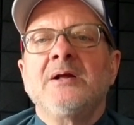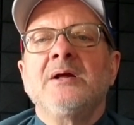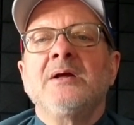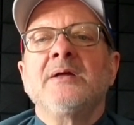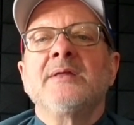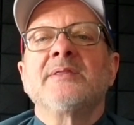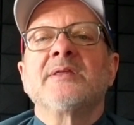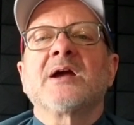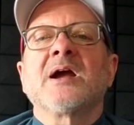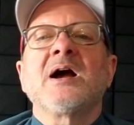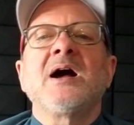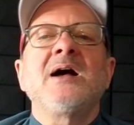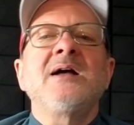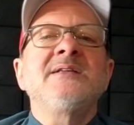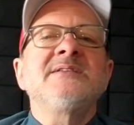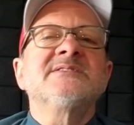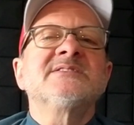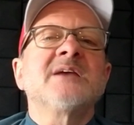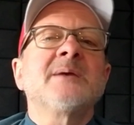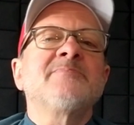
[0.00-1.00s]
The
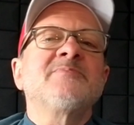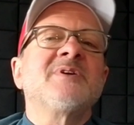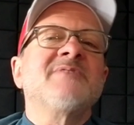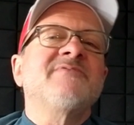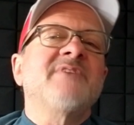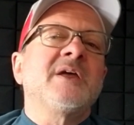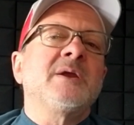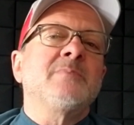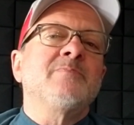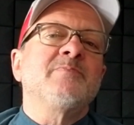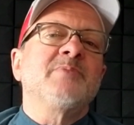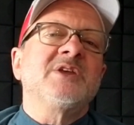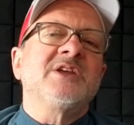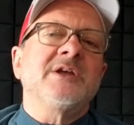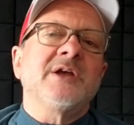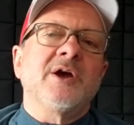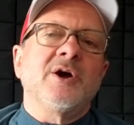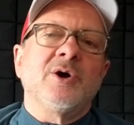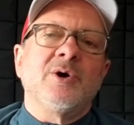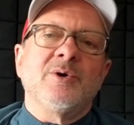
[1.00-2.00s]
concept of
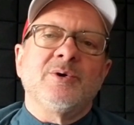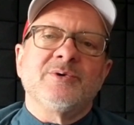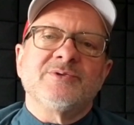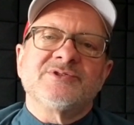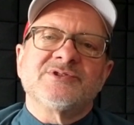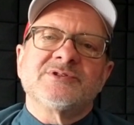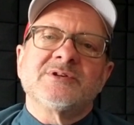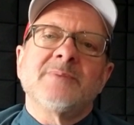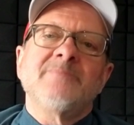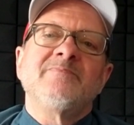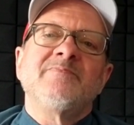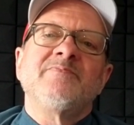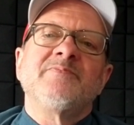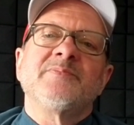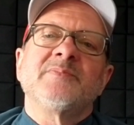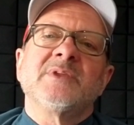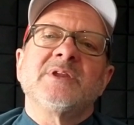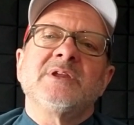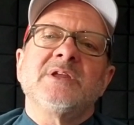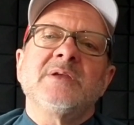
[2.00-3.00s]
MPOs
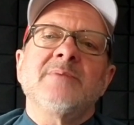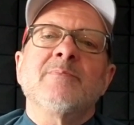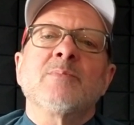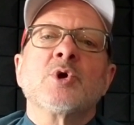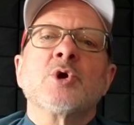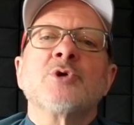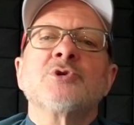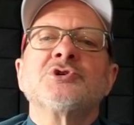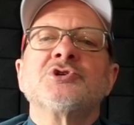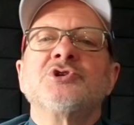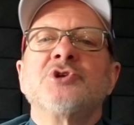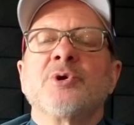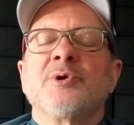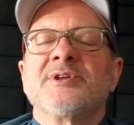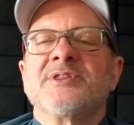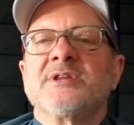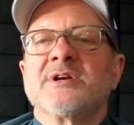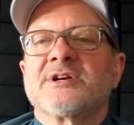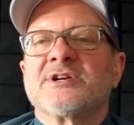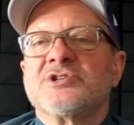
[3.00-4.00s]
emerged
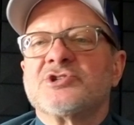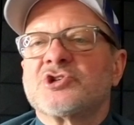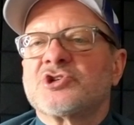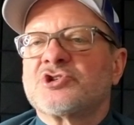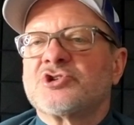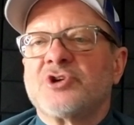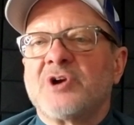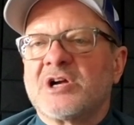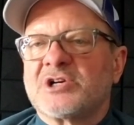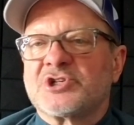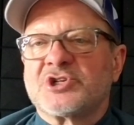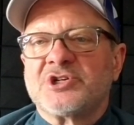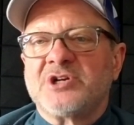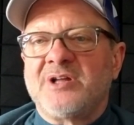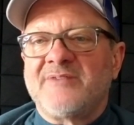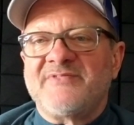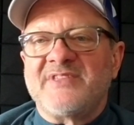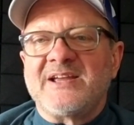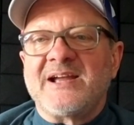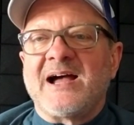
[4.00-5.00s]
during the construction
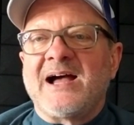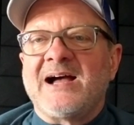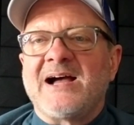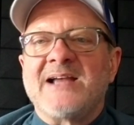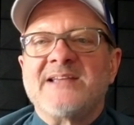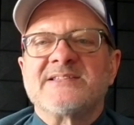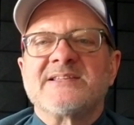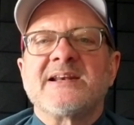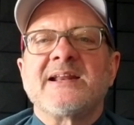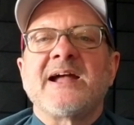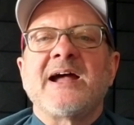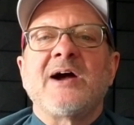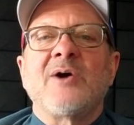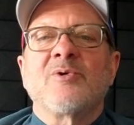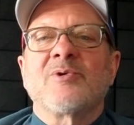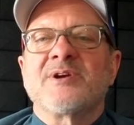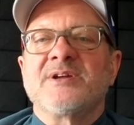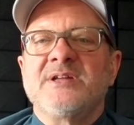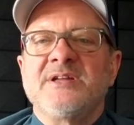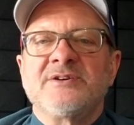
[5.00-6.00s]
of the
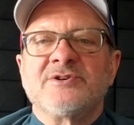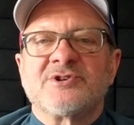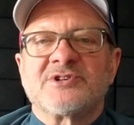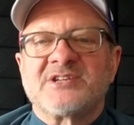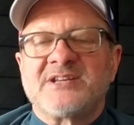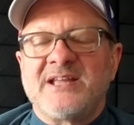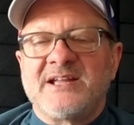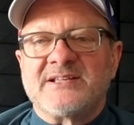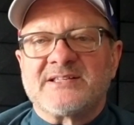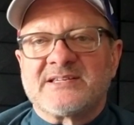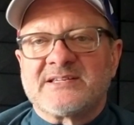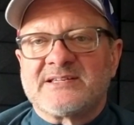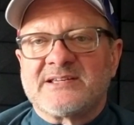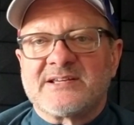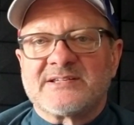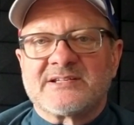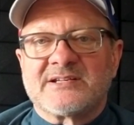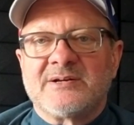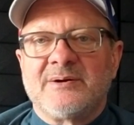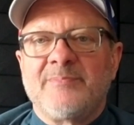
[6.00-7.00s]
Eisenhower interstate
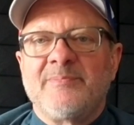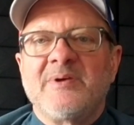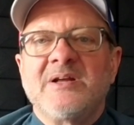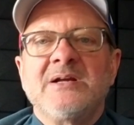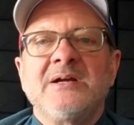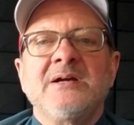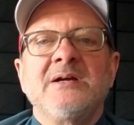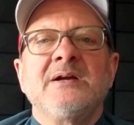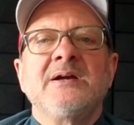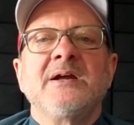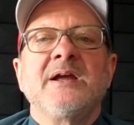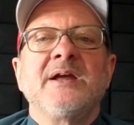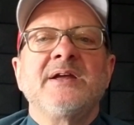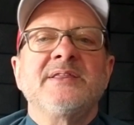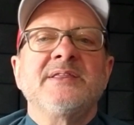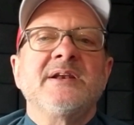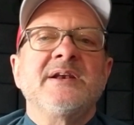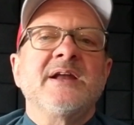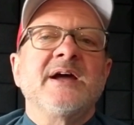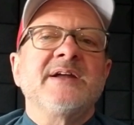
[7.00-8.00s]
system
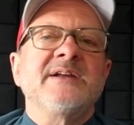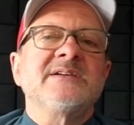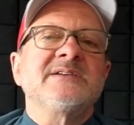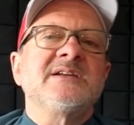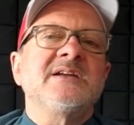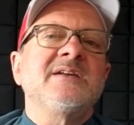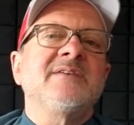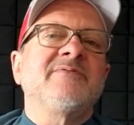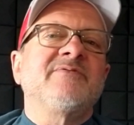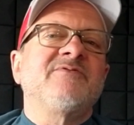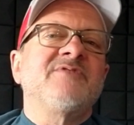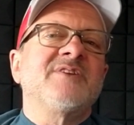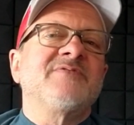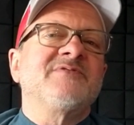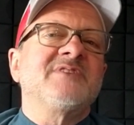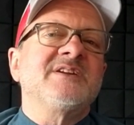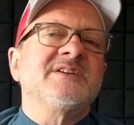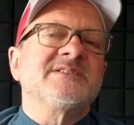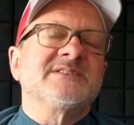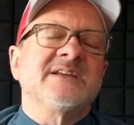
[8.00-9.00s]
in the
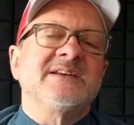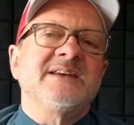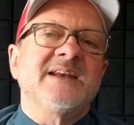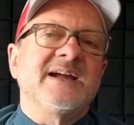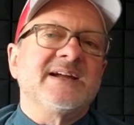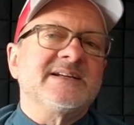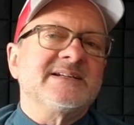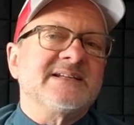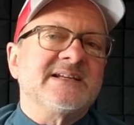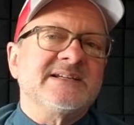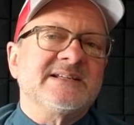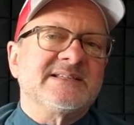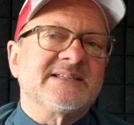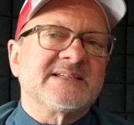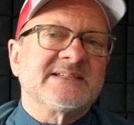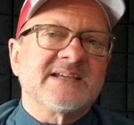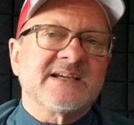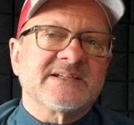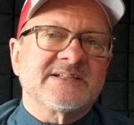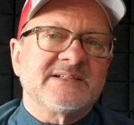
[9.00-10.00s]
1950s and
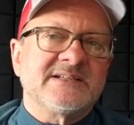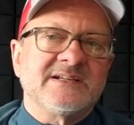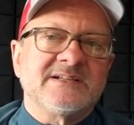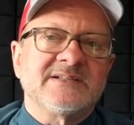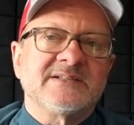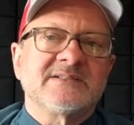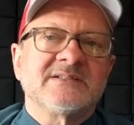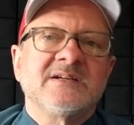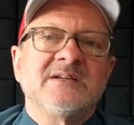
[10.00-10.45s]
1960s.